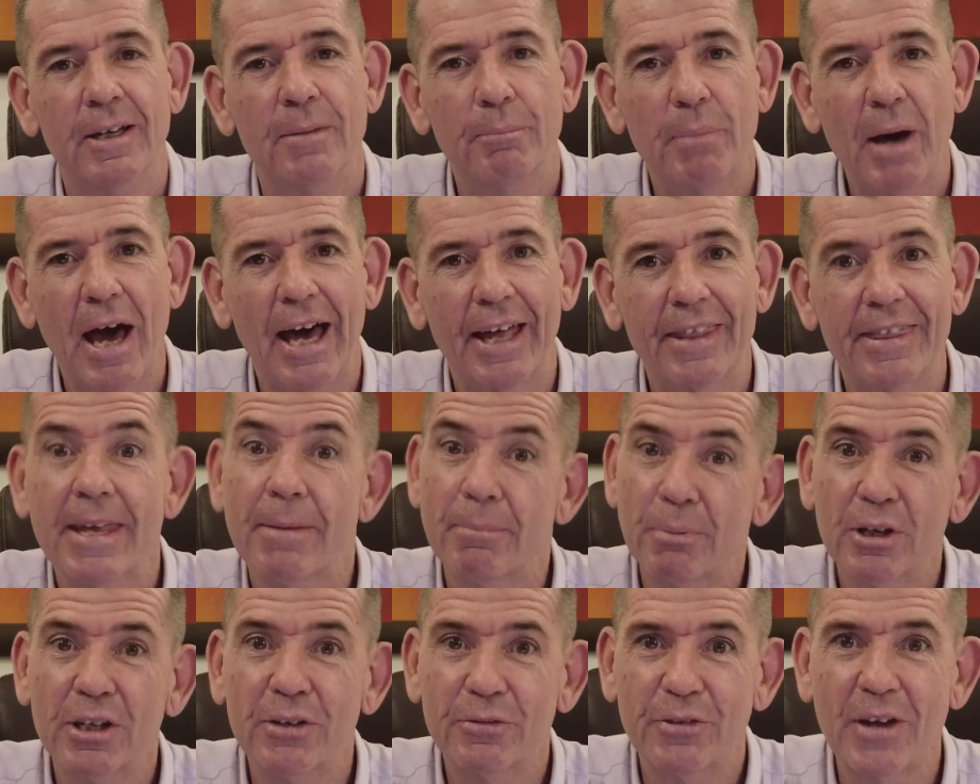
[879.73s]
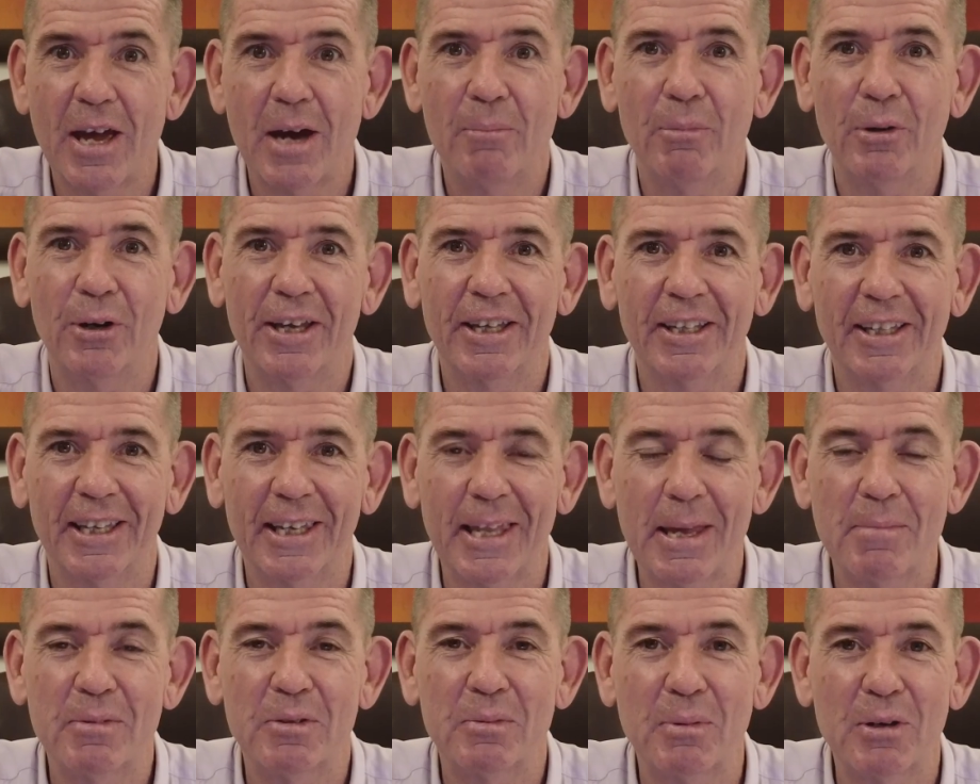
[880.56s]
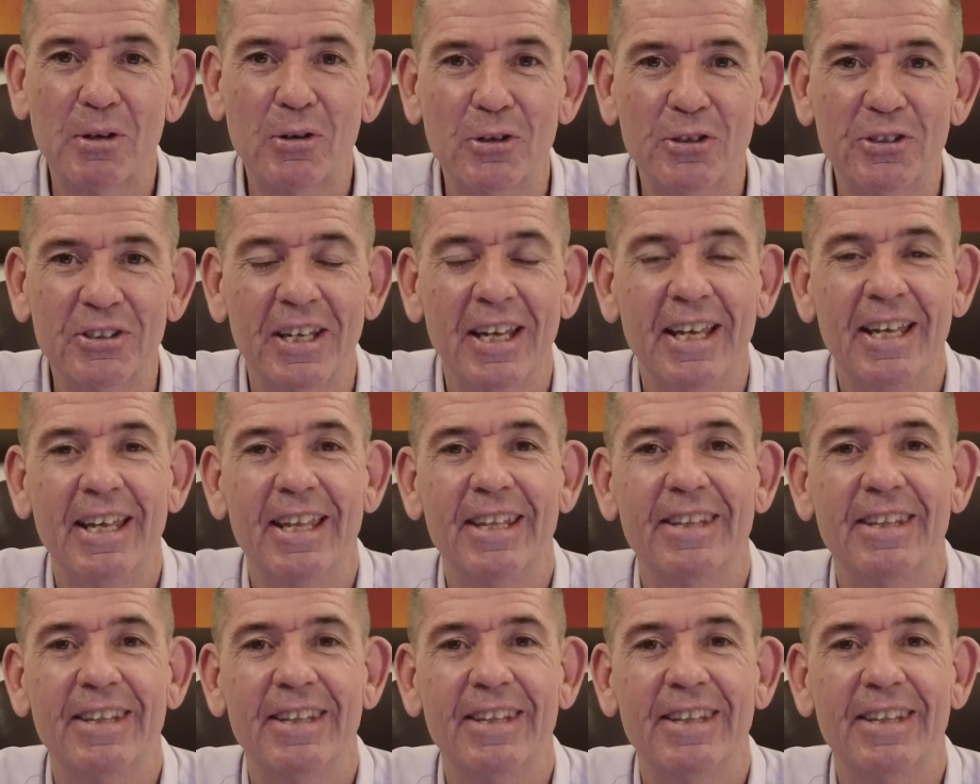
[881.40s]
But they're being found by LLMs because